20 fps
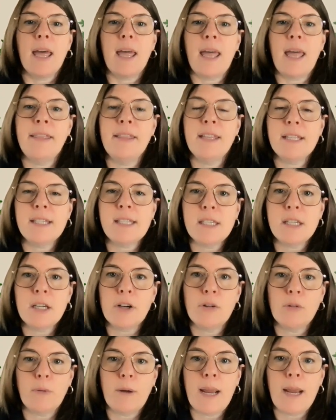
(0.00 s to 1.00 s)
And this is a
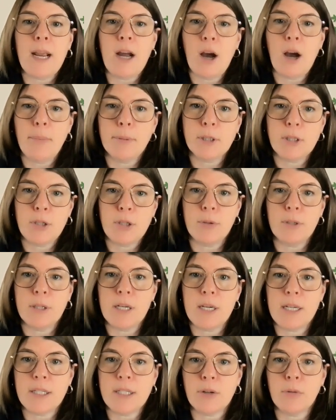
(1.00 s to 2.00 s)
great
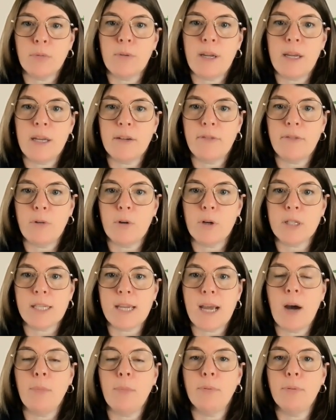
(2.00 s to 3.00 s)
opportunity to reinforce
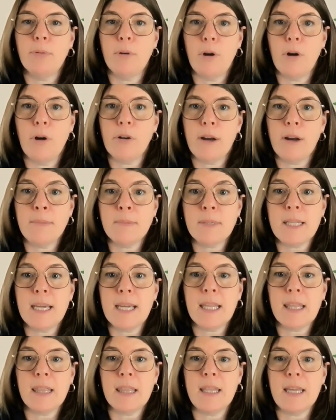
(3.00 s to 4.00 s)
how programs
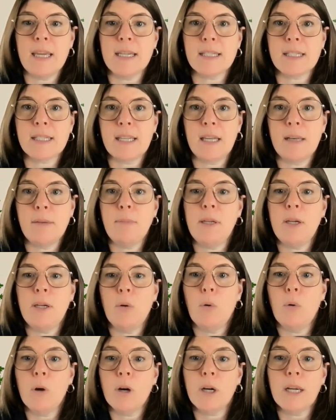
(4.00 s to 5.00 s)
like this can be
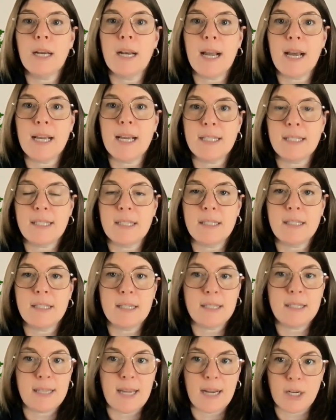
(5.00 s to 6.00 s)
organized into
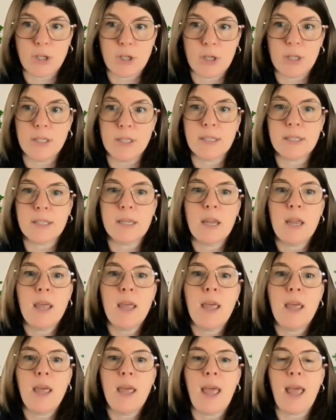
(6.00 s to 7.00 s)
sections,
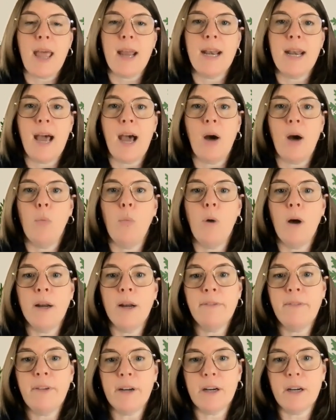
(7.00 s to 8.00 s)
and how
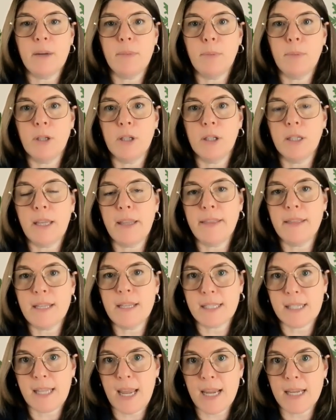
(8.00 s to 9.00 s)
one variable, in
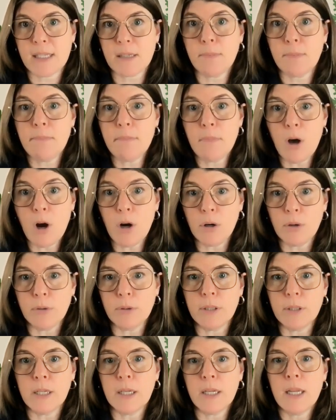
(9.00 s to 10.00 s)
this case
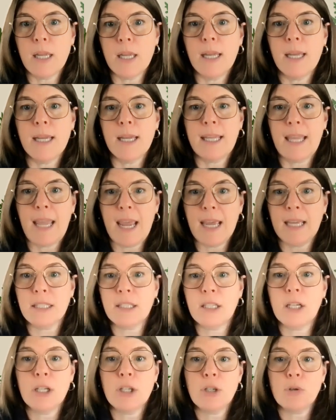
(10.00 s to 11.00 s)
mode,
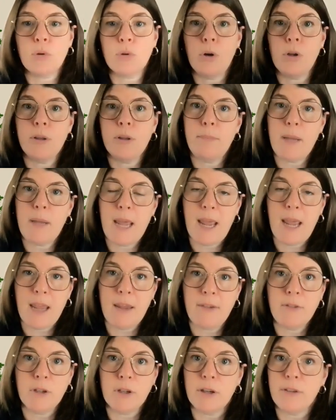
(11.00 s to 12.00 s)
can control the
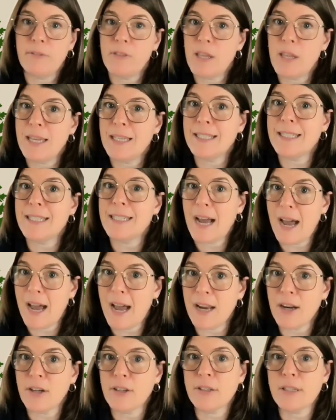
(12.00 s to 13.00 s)
behavior of the
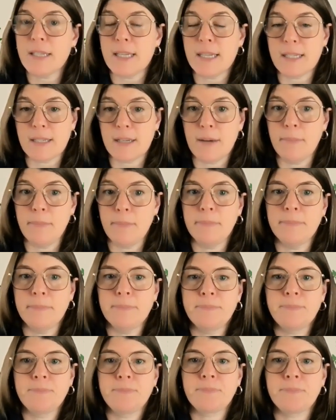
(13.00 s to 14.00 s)
entire system.
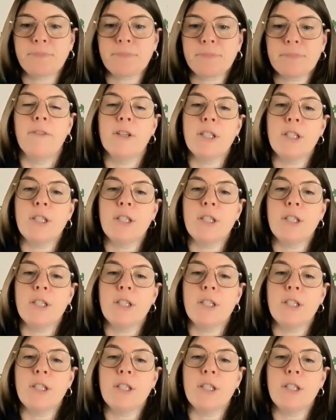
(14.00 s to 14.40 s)
For